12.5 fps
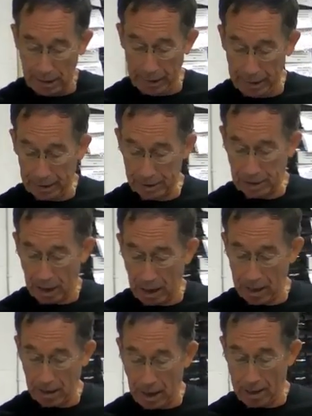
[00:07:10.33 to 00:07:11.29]
is
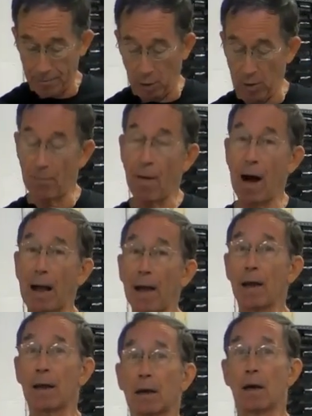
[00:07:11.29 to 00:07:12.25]
I, I put my
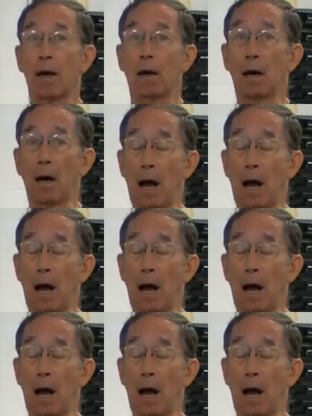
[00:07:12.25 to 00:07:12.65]
uh,